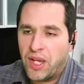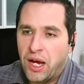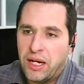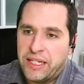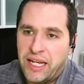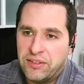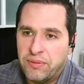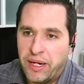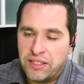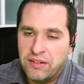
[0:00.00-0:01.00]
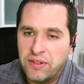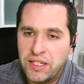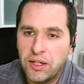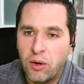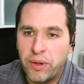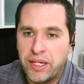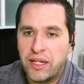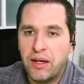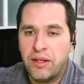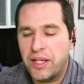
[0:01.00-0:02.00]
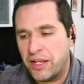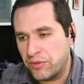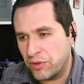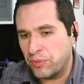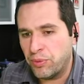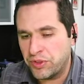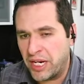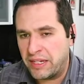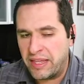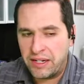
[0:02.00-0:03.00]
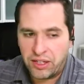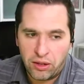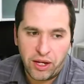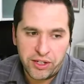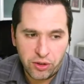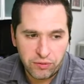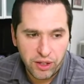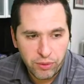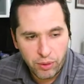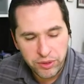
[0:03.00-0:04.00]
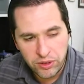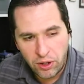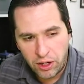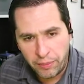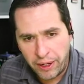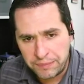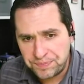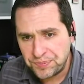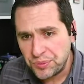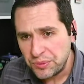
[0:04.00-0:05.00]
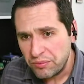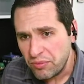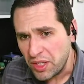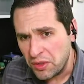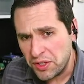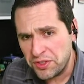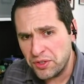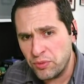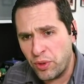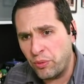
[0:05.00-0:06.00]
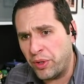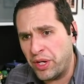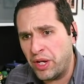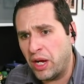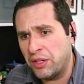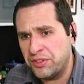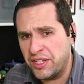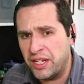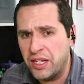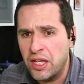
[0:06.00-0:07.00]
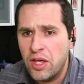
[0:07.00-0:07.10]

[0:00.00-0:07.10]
uh, get some activity going uh, and to protect that decline curve that we always talk about this is where we uh, sit